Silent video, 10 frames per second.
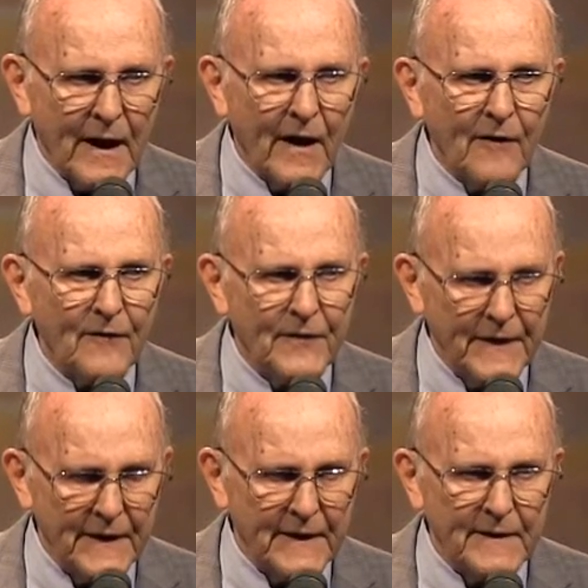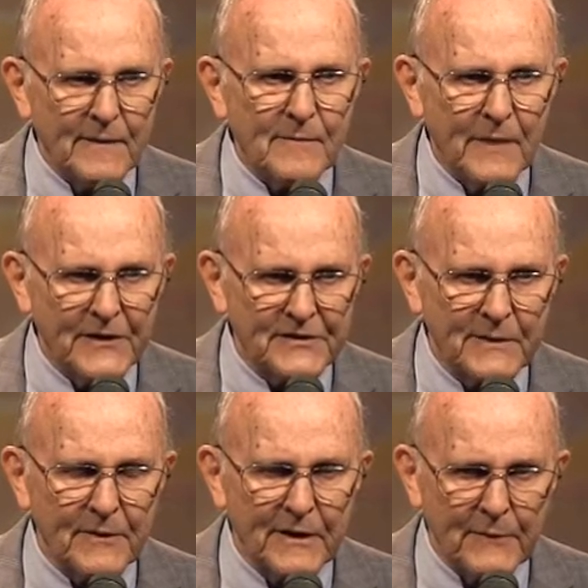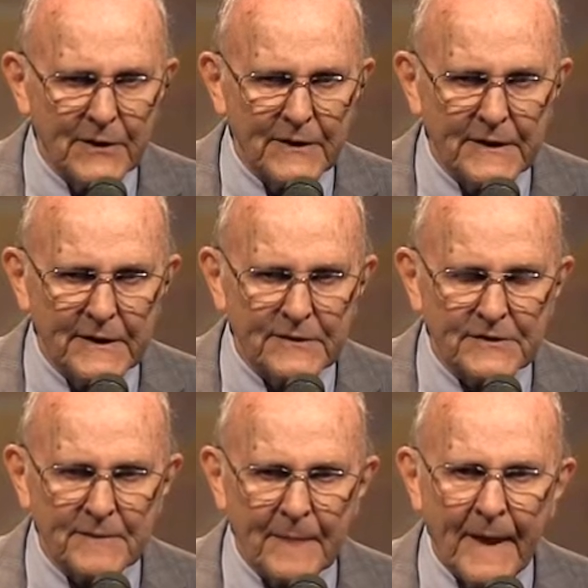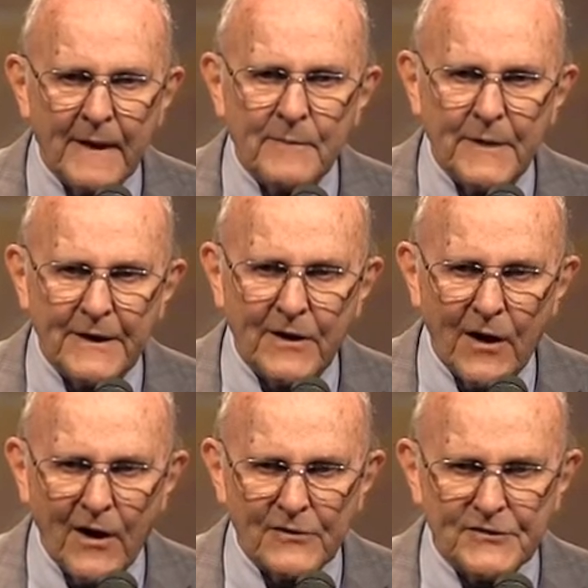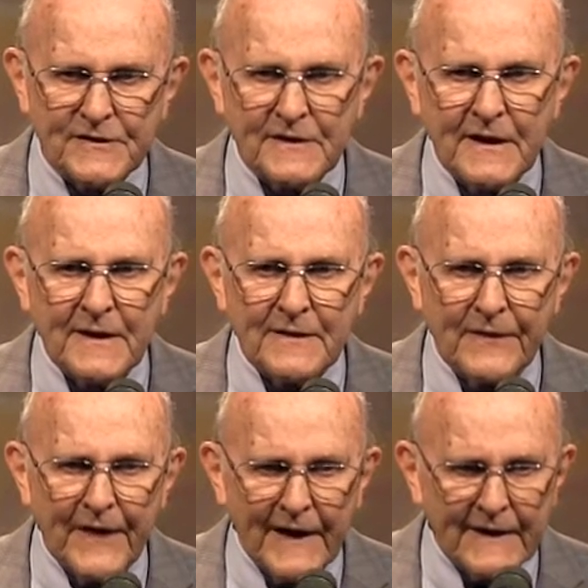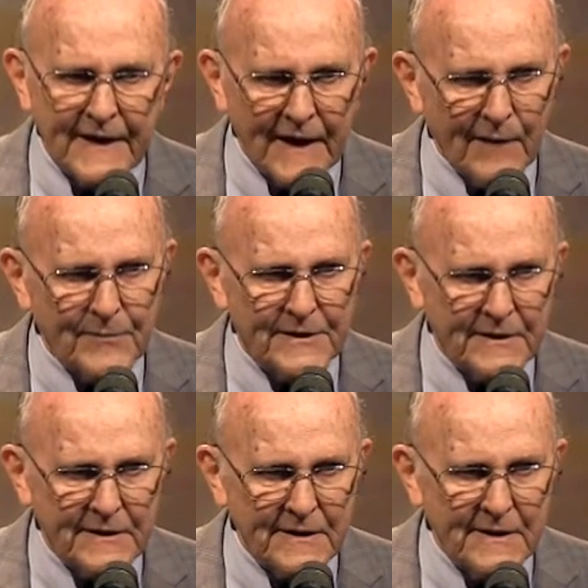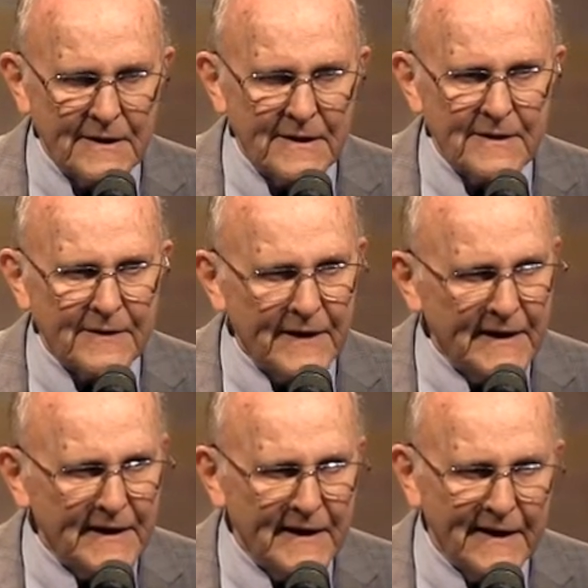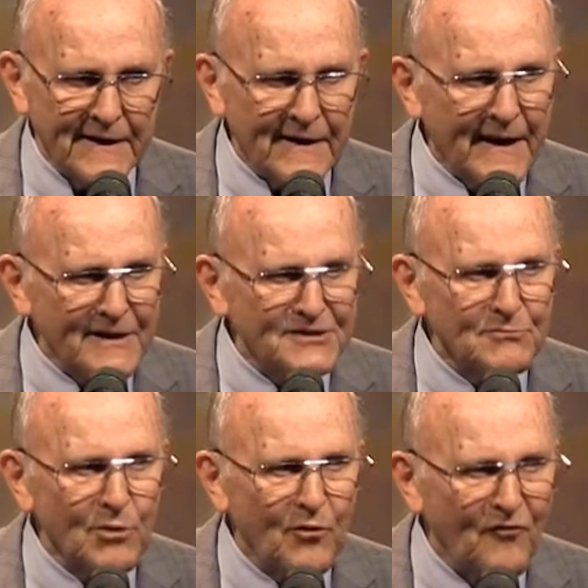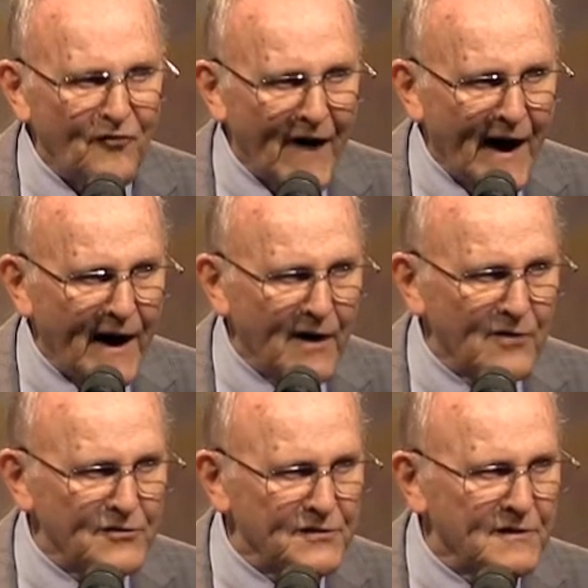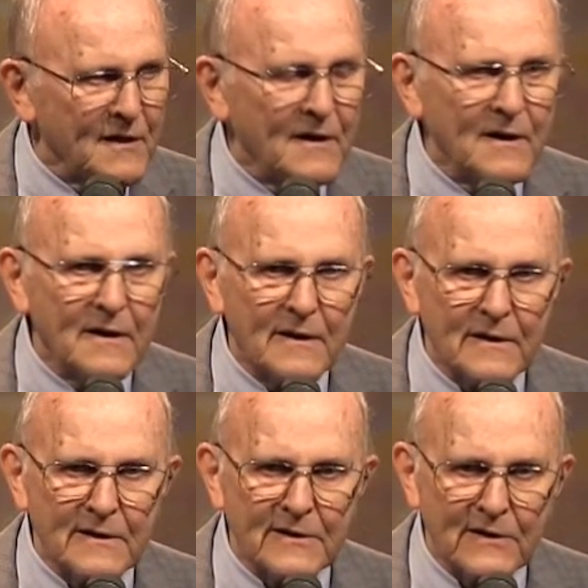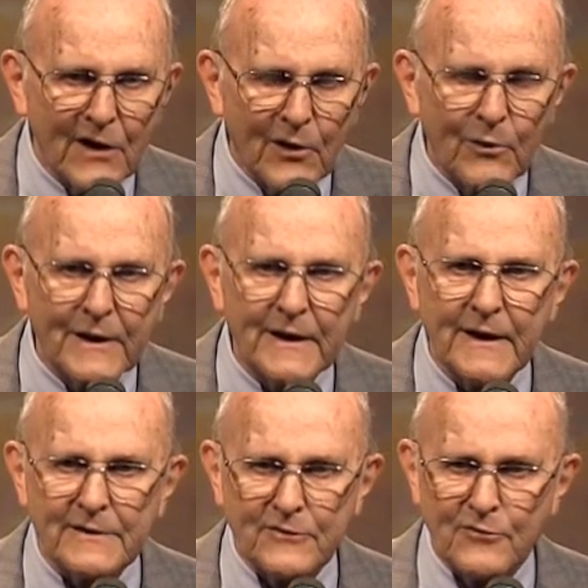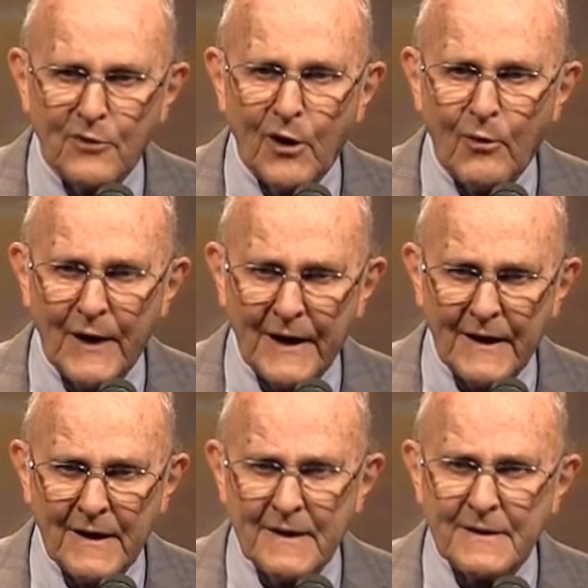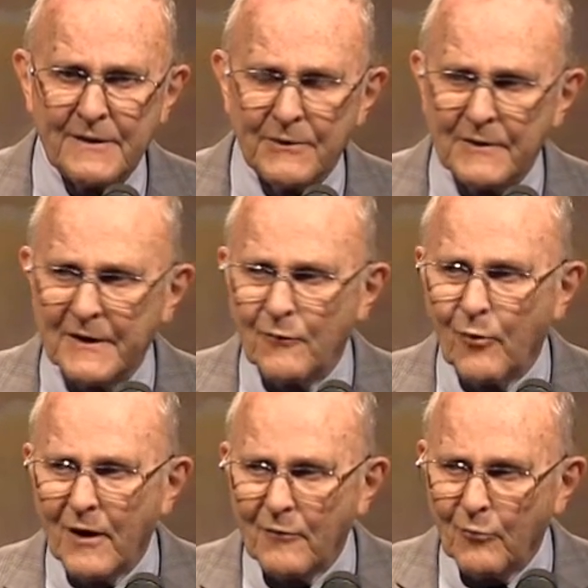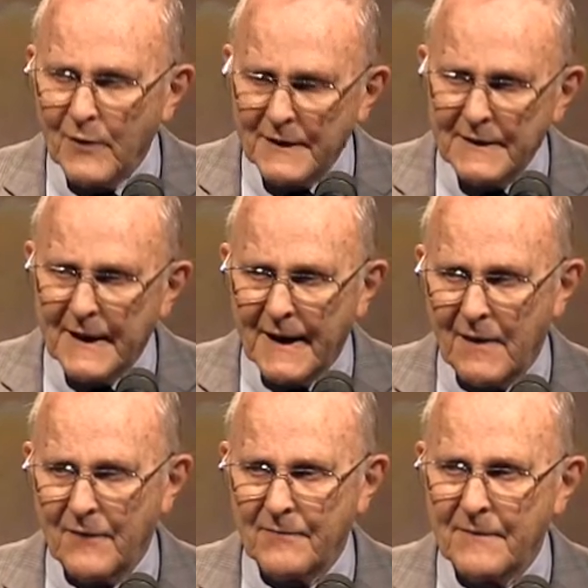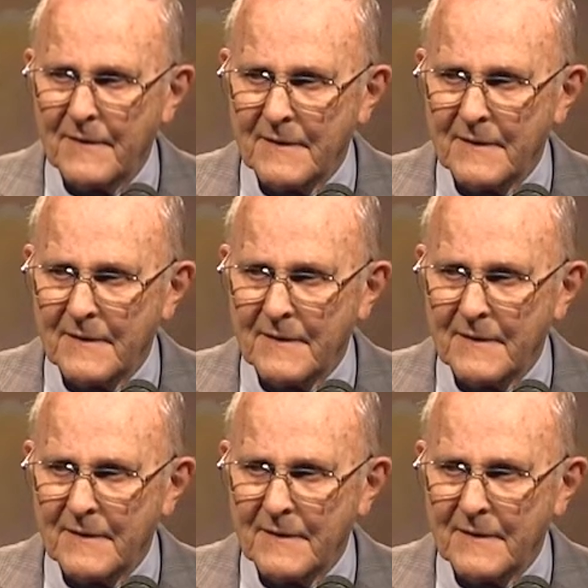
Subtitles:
of the Muslim communities, because they kept the intellectual fires glowing and growing during what we now